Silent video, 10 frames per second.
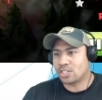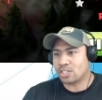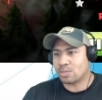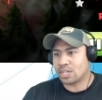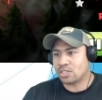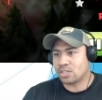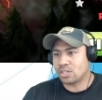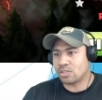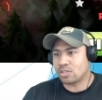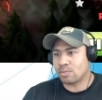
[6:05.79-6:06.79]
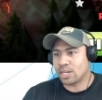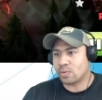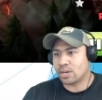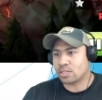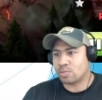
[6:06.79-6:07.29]
just because you can use them
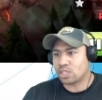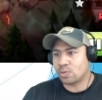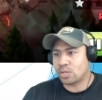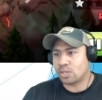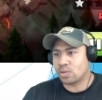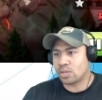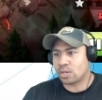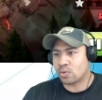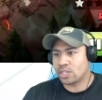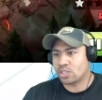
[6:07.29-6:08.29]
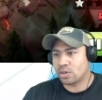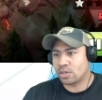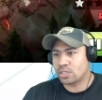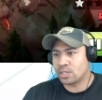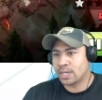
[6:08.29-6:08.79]
anywhere, especially when you're doing a queen charge.